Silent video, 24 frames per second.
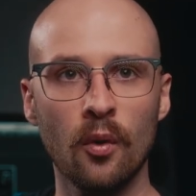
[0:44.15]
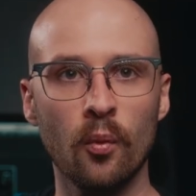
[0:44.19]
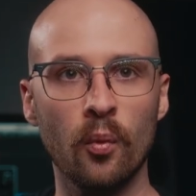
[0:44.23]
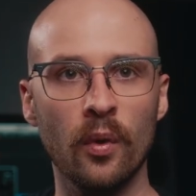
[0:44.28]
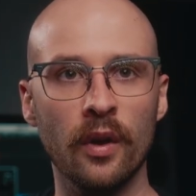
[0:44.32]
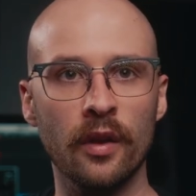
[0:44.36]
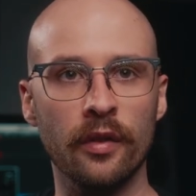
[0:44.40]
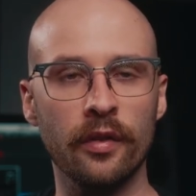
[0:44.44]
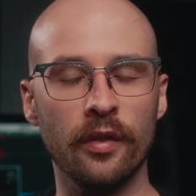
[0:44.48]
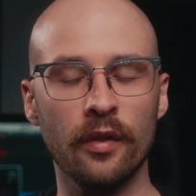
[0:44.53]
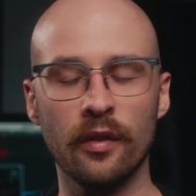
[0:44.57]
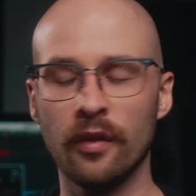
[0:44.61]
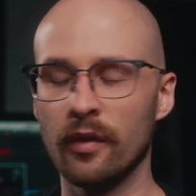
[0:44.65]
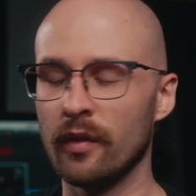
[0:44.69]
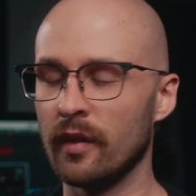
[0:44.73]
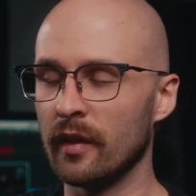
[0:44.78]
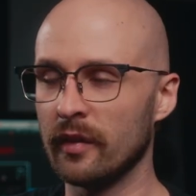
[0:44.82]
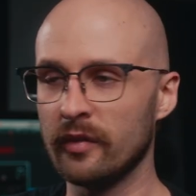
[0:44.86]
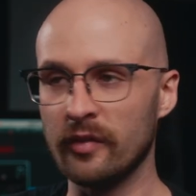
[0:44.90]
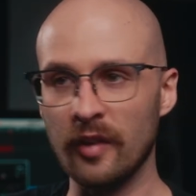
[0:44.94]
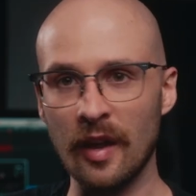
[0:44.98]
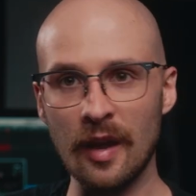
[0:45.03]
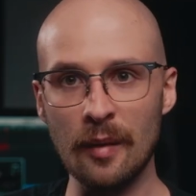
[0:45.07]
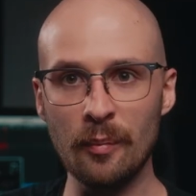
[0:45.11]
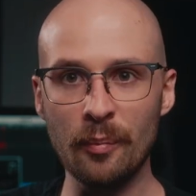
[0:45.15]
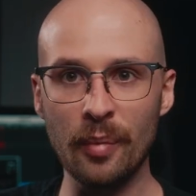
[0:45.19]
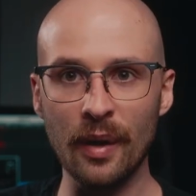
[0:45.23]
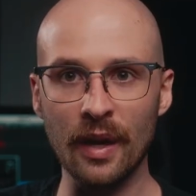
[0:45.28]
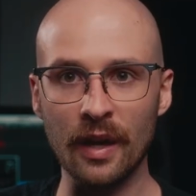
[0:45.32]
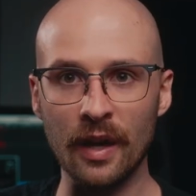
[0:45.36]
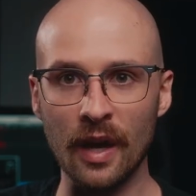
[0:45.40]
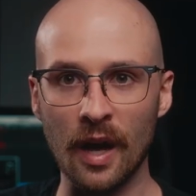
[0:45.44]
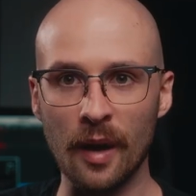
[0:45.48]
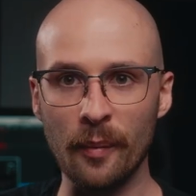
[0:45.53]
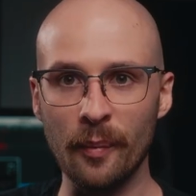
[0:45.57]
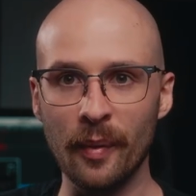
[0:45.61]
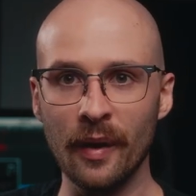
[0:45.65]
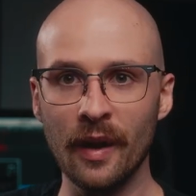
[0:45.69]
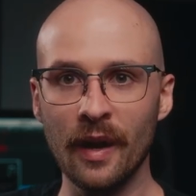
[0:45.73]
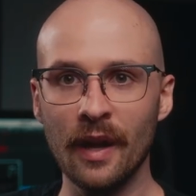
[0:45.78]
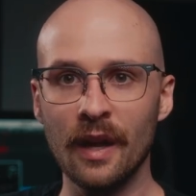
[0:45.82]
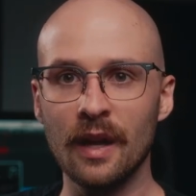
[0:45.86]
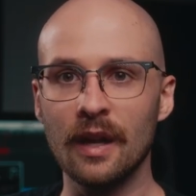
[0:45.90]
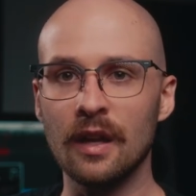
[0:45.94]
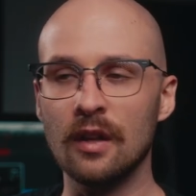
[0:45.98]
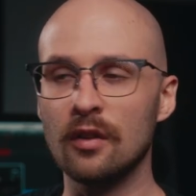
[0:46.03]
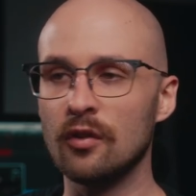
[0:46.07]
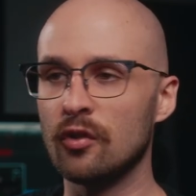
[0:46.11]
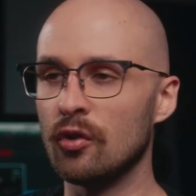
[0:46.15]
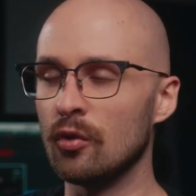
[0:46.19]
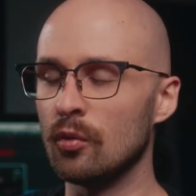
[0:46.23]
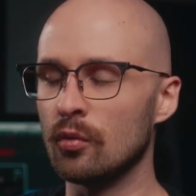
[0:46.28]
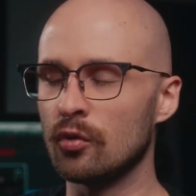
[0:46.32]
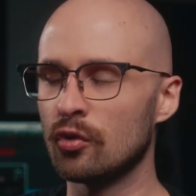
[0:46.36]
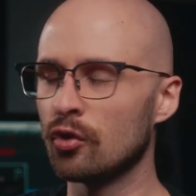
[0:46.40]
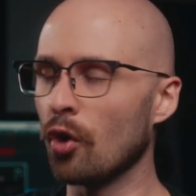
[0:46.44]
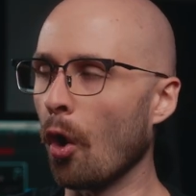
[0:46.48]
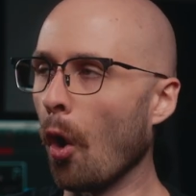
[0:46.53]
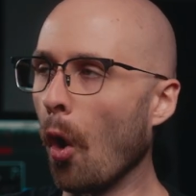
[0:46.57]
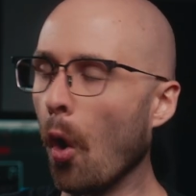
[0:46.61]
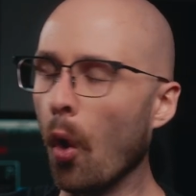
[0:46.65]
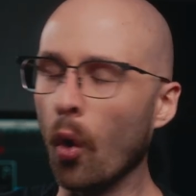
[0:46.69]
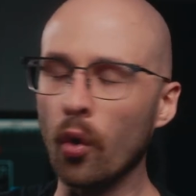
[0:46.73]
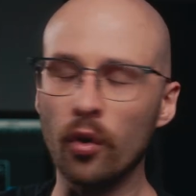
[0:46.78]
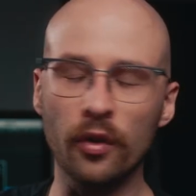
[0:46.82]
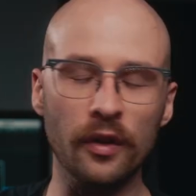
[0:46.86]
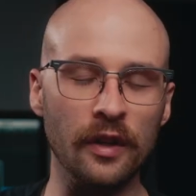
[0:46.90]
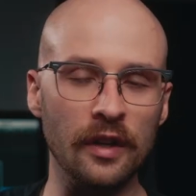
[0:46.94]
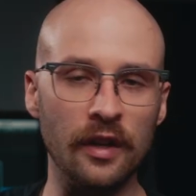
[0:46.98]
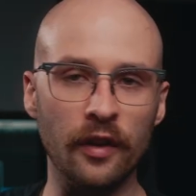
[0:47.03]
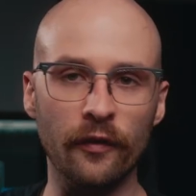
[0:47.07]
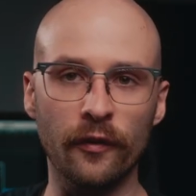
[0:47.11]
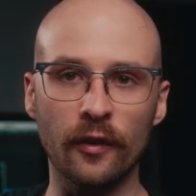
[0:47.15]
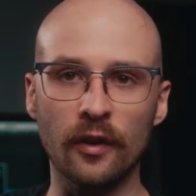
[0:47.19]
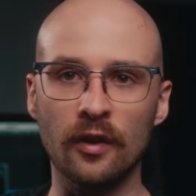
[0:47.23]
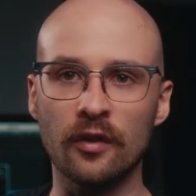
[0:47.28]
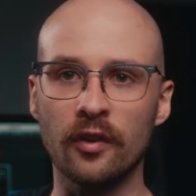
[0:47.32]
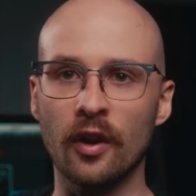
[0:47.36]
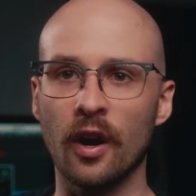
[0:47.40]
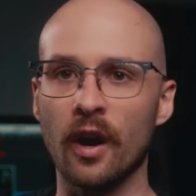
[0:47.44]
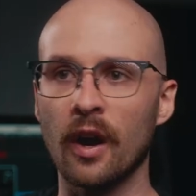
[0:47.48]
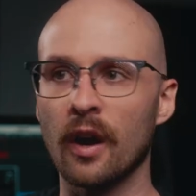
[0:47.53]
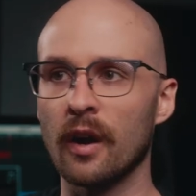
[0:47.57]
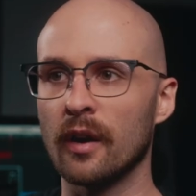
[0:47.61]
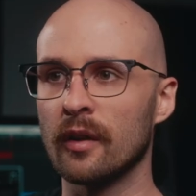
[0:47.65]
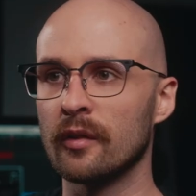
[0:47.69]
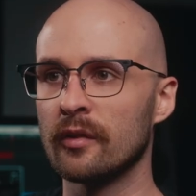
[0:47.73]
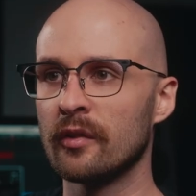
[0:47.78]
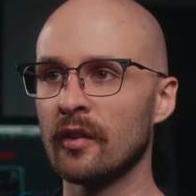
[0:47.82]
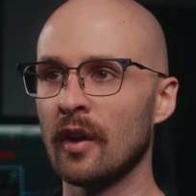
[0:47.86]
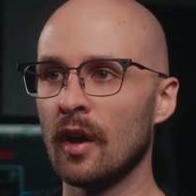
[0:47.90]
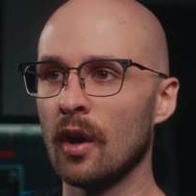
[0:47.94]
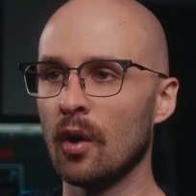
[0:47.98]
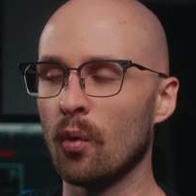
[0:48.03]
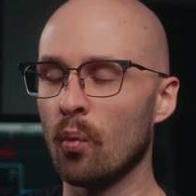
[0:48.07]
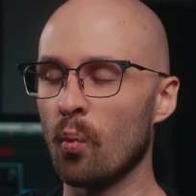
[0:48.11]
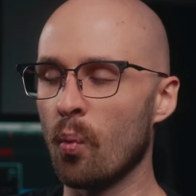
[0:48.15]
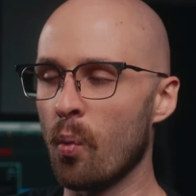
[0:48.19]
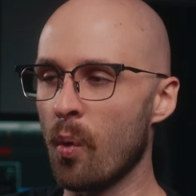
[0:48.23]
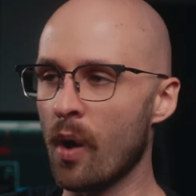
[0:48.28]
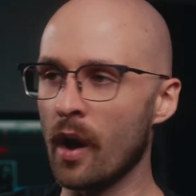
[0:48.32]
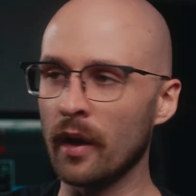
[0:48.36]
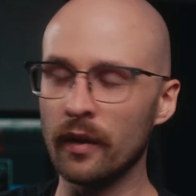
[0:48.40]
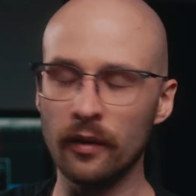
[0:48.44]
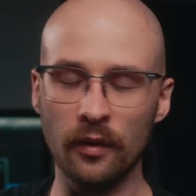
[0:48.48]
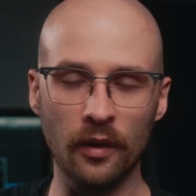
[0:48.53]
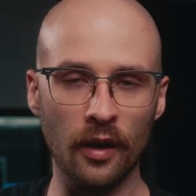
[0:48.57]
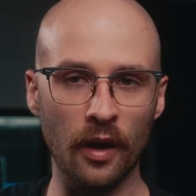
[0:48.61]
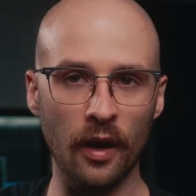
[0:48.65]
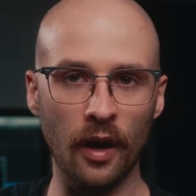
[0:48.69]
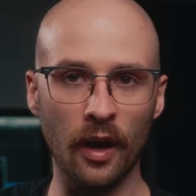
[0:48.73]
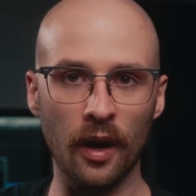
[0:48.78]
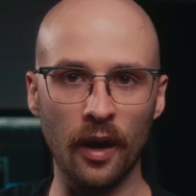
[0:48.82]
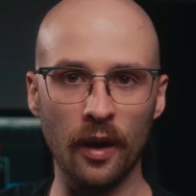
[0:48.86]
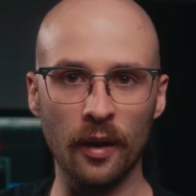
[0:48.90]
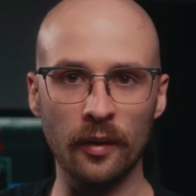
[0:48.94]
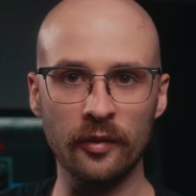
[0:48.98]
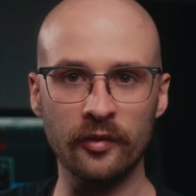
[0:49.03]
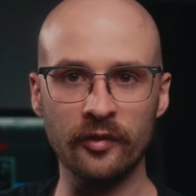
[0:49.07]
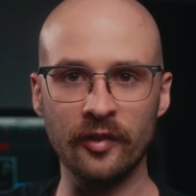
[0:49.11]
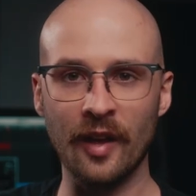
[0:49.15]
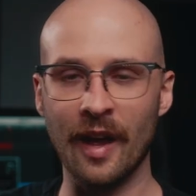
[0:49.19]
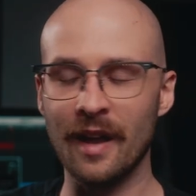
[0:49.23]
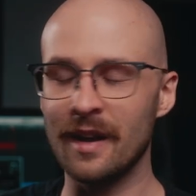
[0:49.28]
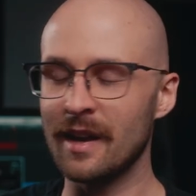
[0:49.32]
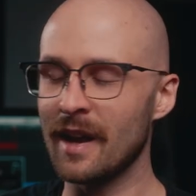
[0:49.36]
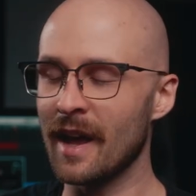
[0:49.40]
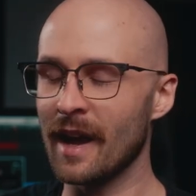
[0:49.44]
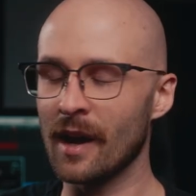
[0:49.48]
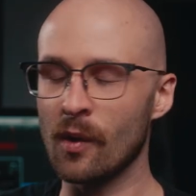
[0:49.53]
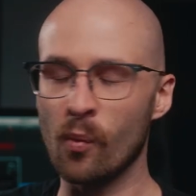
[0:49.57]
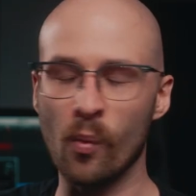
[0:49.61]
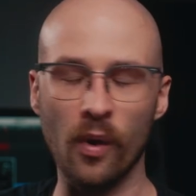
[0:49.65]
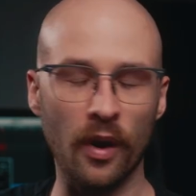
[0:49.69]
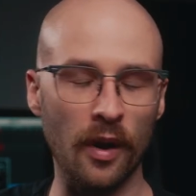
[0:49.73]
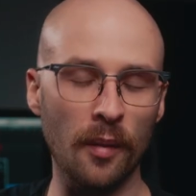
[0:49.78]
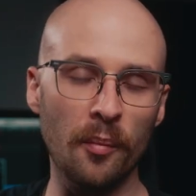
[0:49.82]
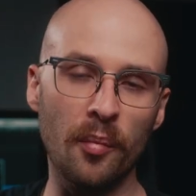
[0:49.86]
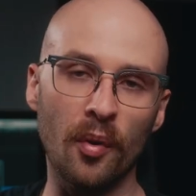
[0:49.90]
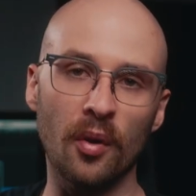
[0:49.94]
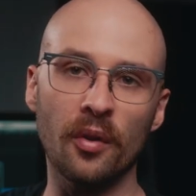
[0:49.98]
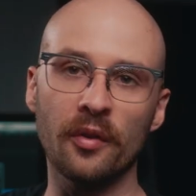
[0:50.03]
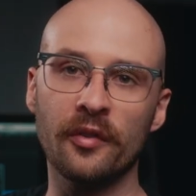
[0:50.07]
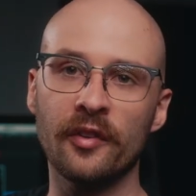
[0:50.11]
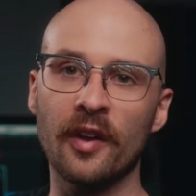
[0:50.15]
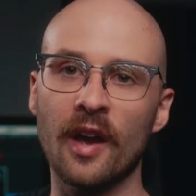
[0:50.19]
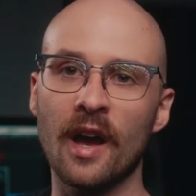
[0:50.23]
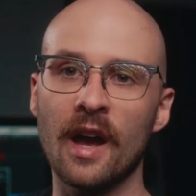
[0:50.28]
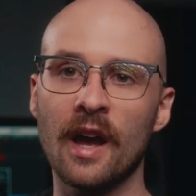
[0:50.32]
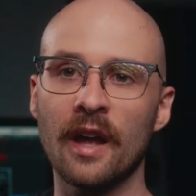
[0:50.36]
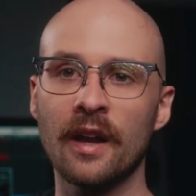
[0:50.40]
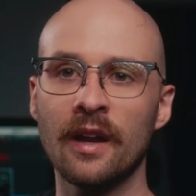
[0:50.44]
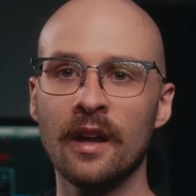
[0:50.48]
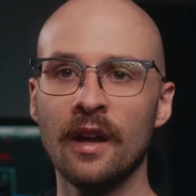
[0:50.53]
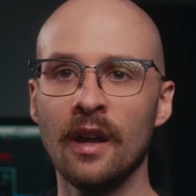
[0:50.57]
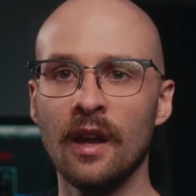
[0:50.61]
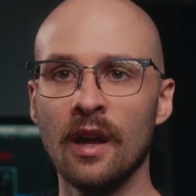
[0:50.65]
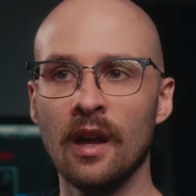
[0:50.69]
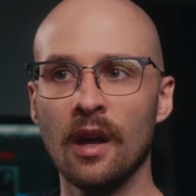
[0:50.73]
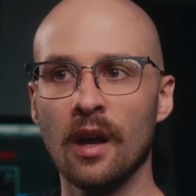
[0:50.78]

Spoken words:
with the same pickup into totally different guitars, one set neck, one a bolt-on,